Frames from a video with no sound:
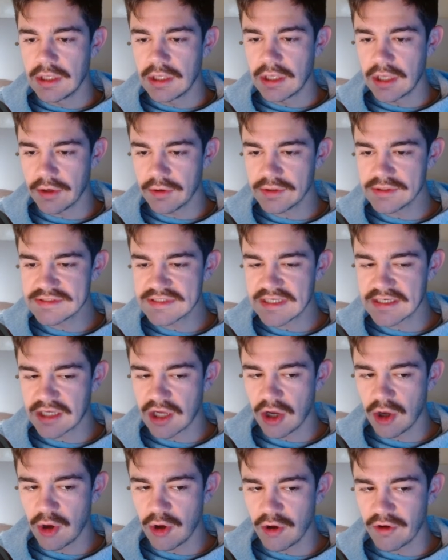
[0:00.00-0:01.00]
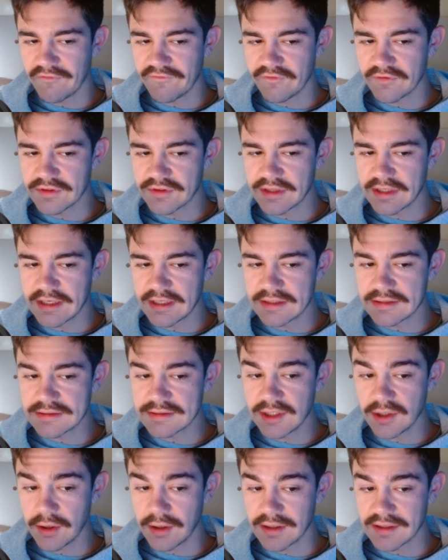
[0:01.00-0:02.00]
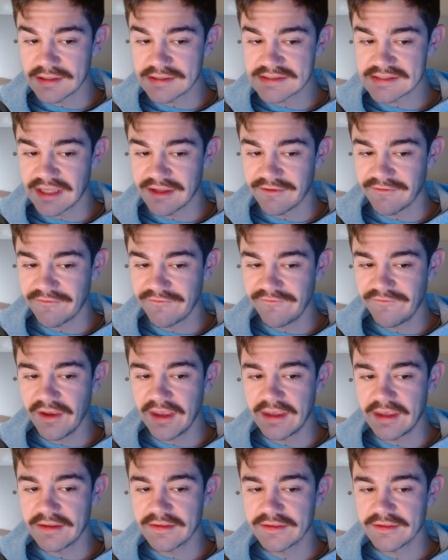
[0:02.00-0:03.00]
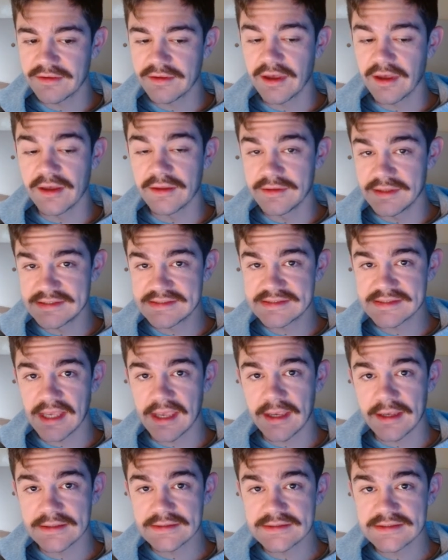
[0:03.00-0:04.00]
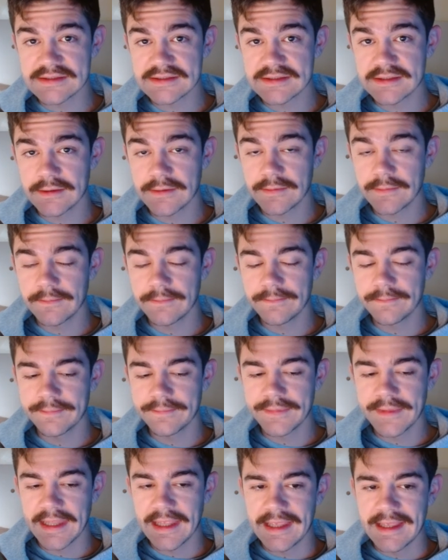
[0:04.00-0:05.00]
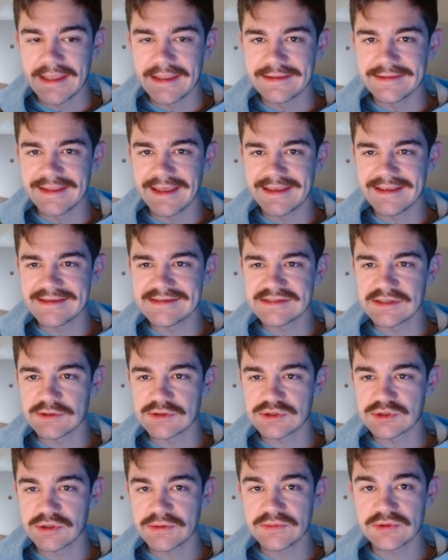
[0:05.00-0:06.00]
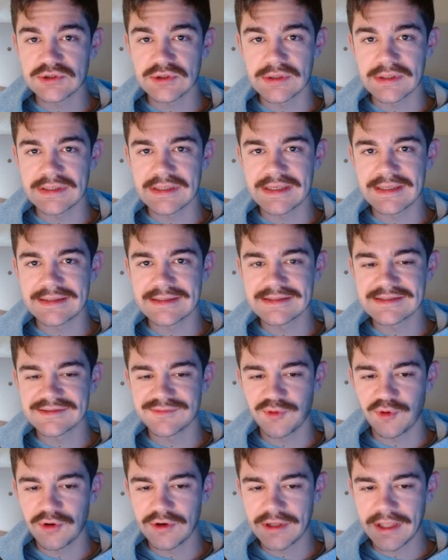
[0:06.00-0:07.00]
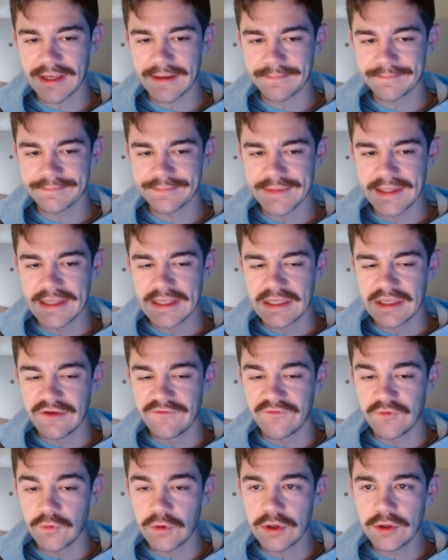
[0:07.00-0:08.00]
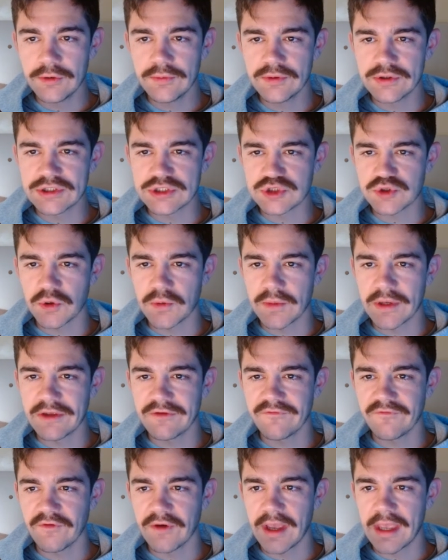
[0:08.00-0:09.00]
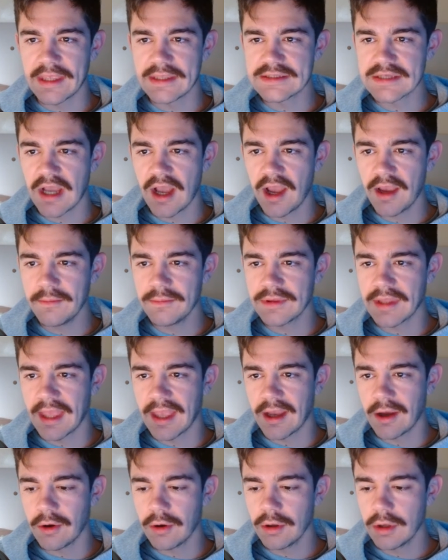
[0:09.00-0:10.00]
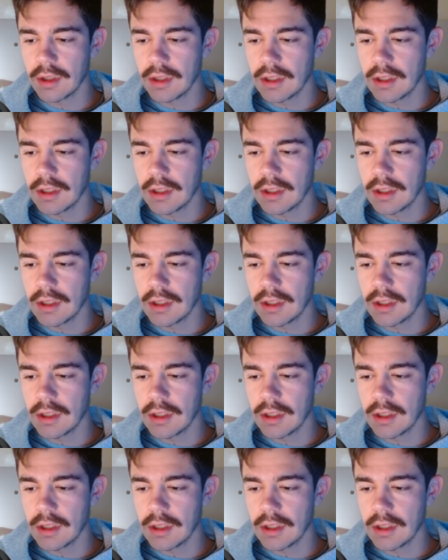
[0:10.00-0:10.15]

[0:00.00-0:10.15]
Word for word: Here is a call for the endurance and faith of these saints. That is our scripture reading this morning. If you will, please join me for a time now